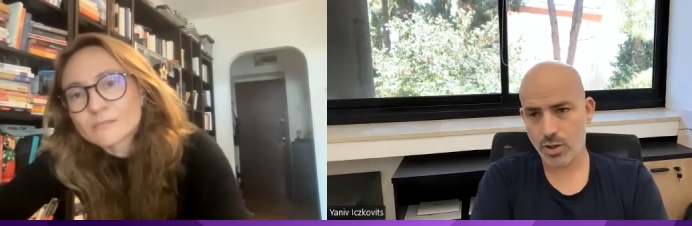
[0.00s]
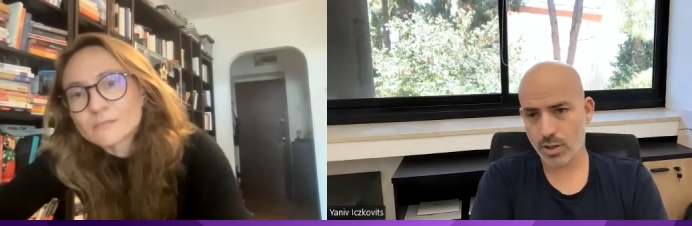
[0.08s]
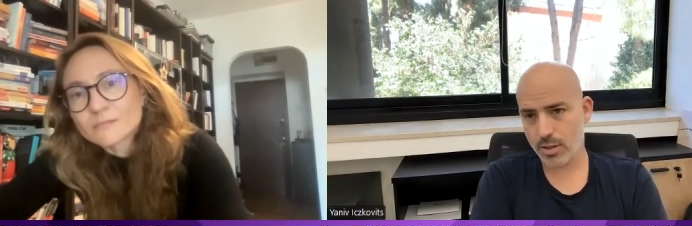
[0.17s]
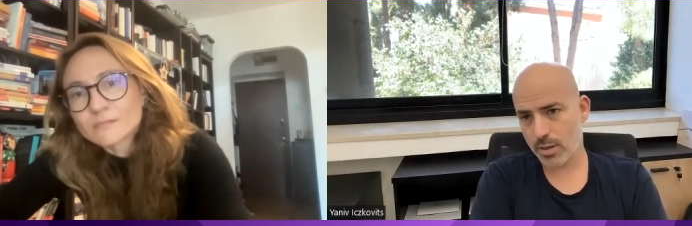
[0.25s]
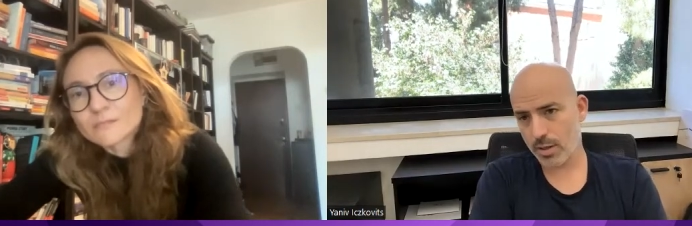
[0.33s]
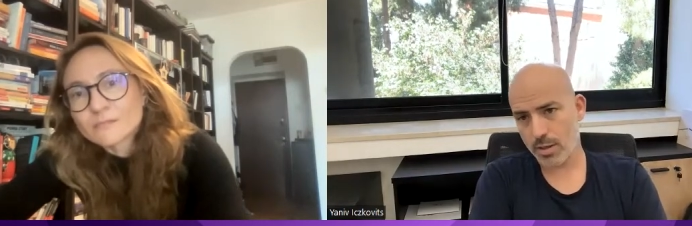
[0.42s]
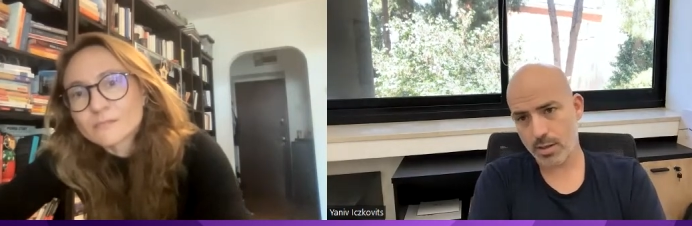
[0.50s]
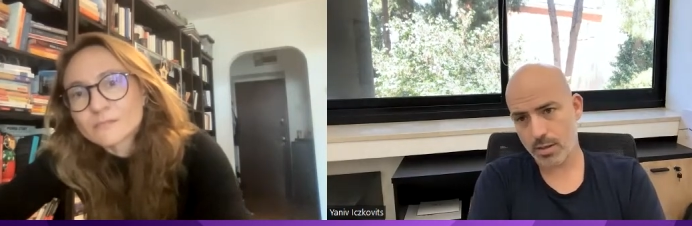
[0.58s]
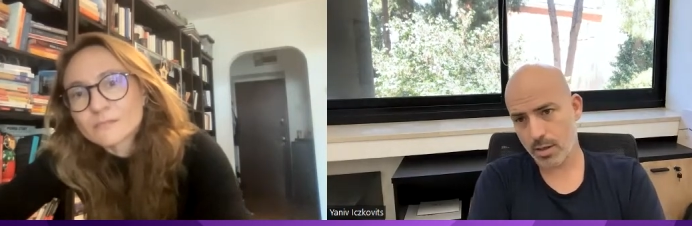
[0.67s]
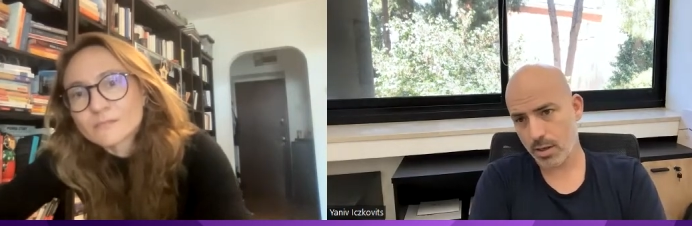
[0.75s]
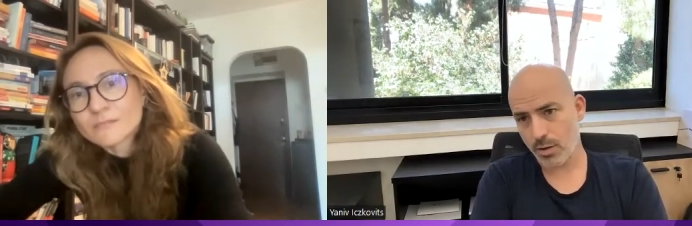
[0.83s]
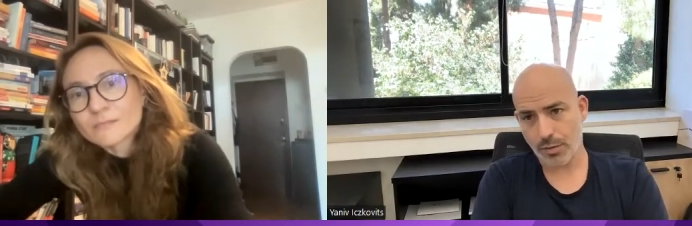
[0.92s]
Speaker 1: just
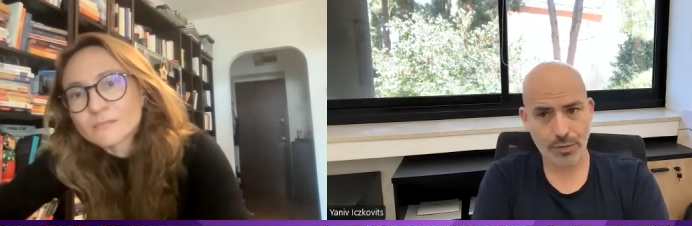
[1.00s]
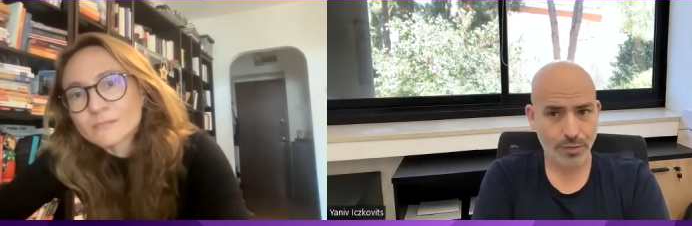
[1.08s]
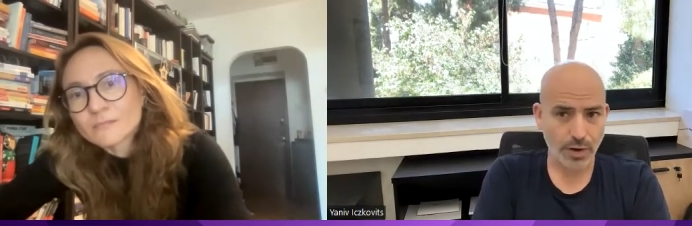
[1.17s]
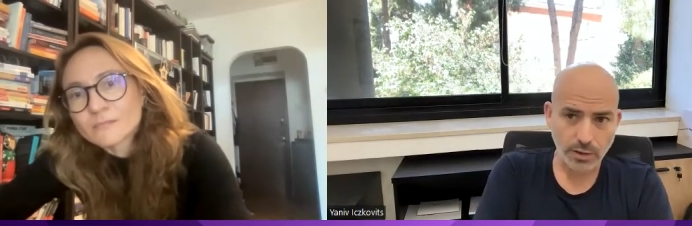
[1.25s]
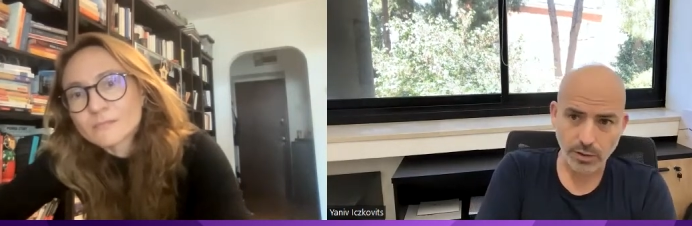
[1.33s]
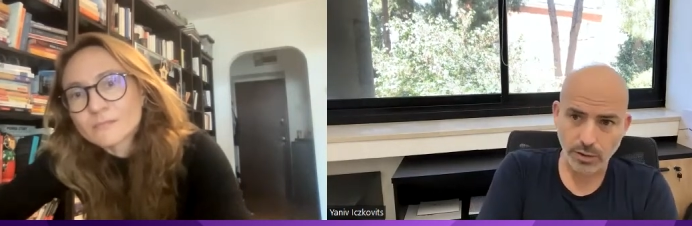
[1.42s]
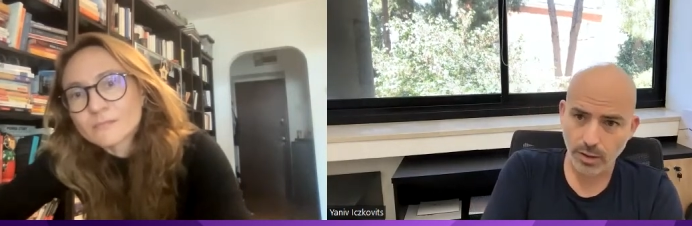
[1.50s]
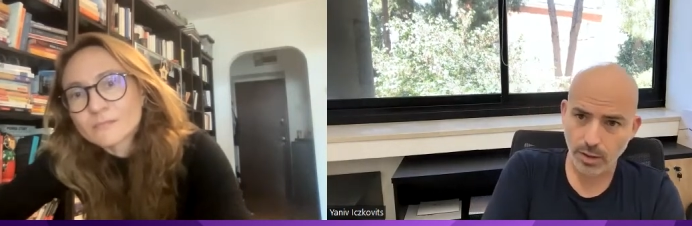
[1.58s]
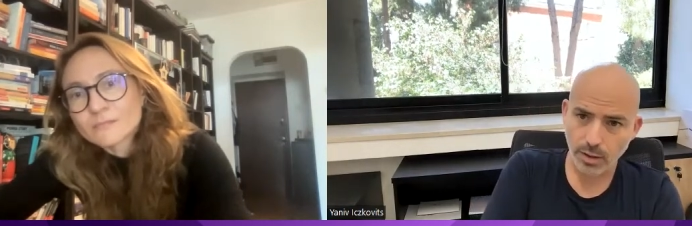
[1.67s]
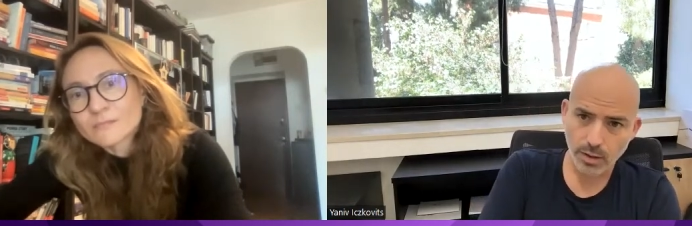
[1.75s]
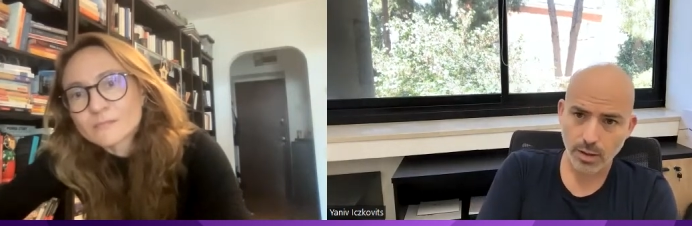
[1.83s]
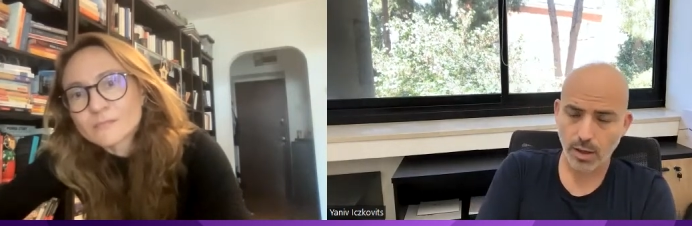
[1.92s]
as uh, your father
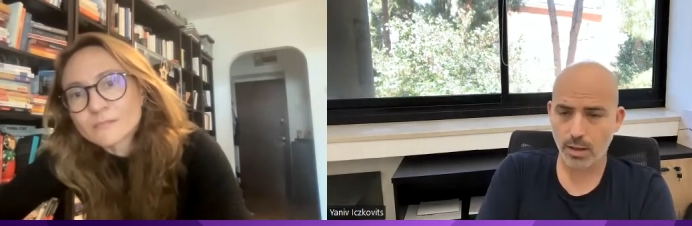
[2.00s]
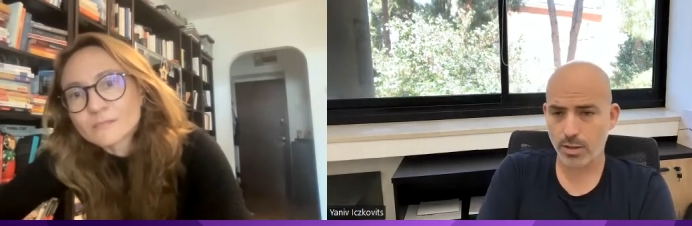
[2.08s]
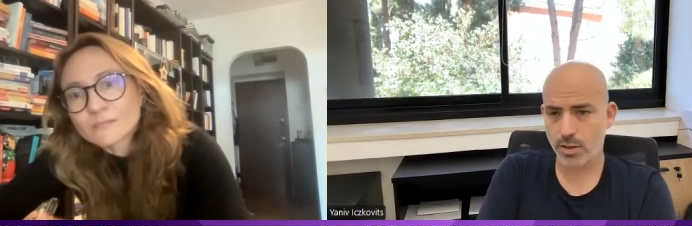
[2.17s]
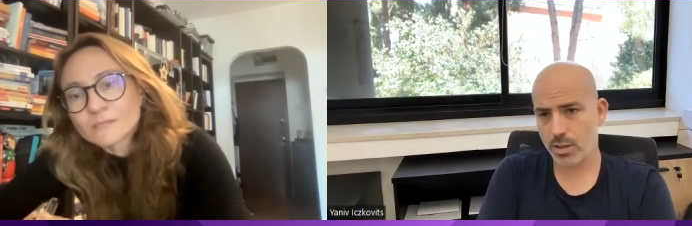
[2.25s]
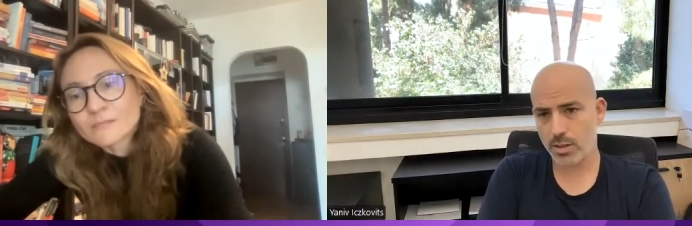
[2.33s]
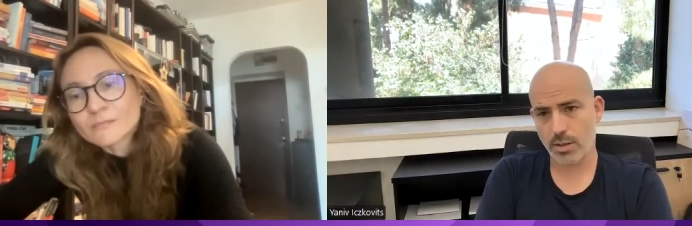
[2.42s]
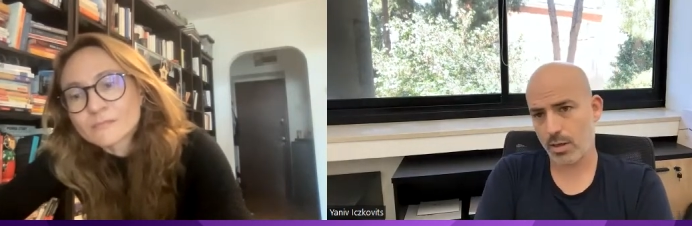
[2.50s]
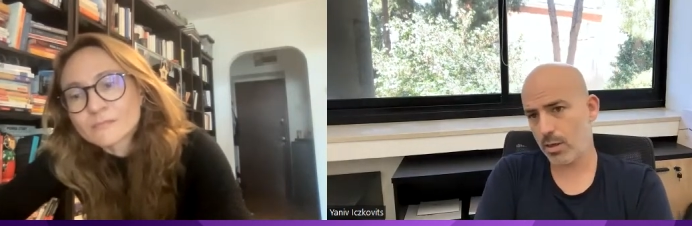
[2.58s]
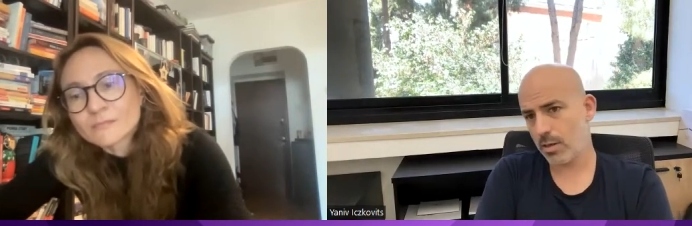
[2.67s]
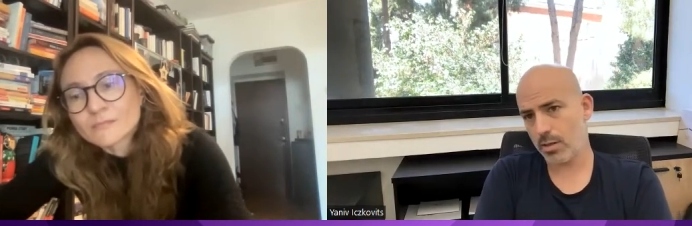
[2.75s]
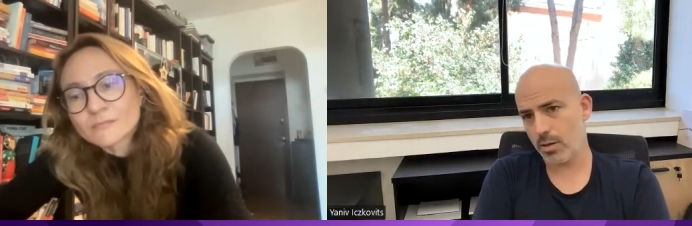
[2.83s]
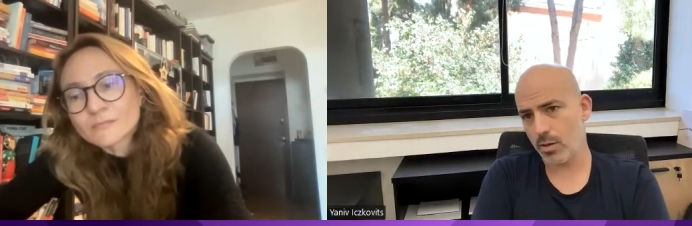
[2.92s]
did and just
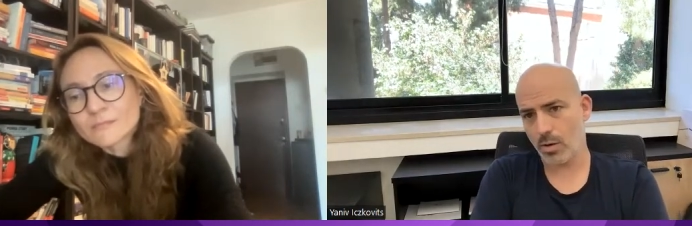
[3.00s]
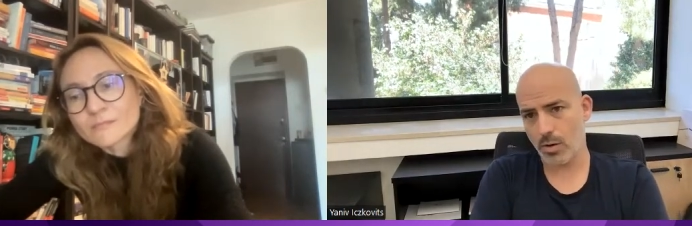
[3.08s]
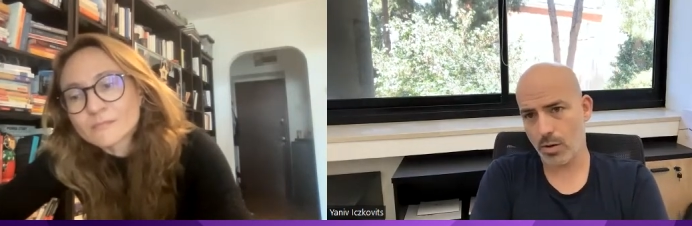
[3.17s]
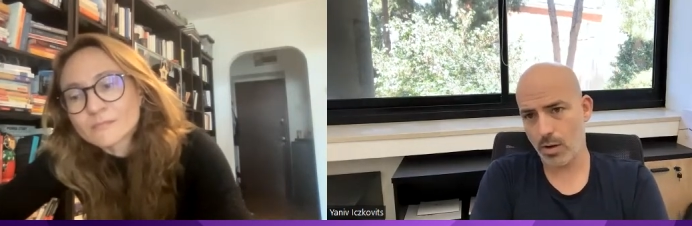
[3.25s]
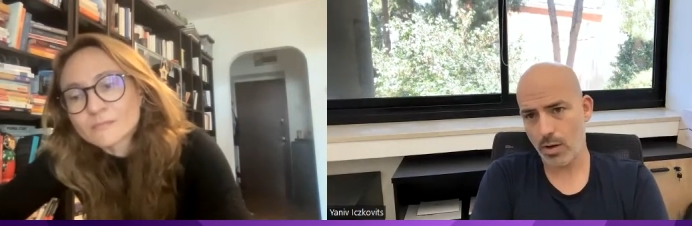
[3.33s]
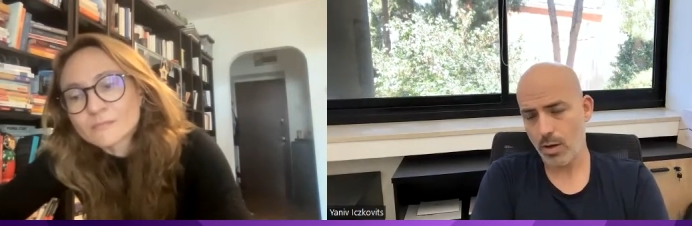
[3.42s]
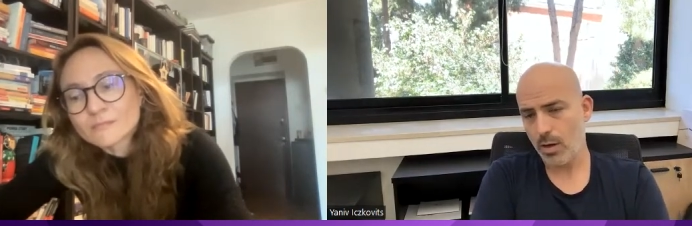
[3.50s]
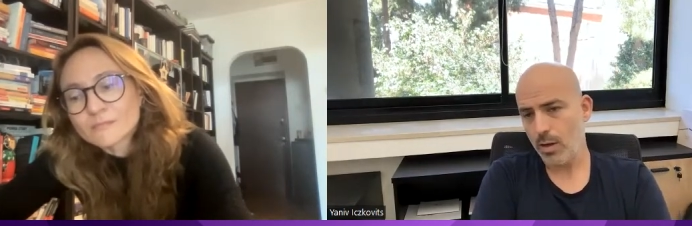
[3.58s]
as your